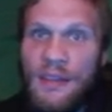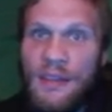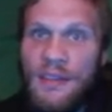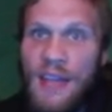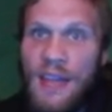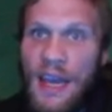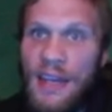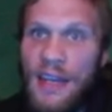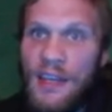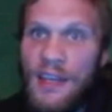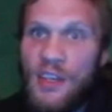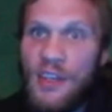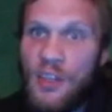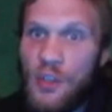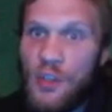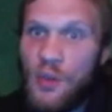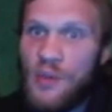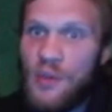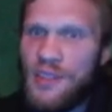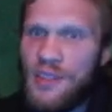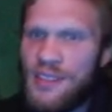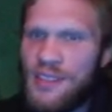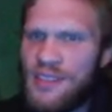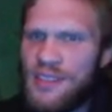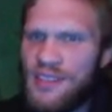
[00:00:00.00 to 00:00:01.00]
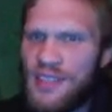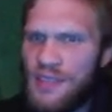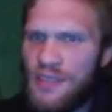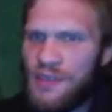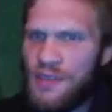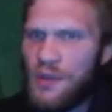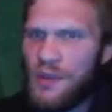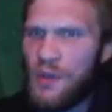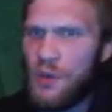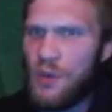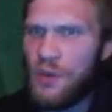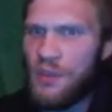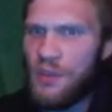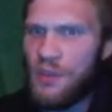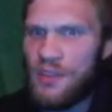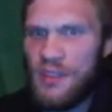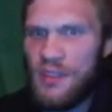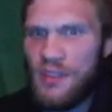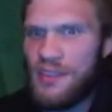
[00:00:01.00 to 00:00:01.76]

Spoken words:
Data in use is difficult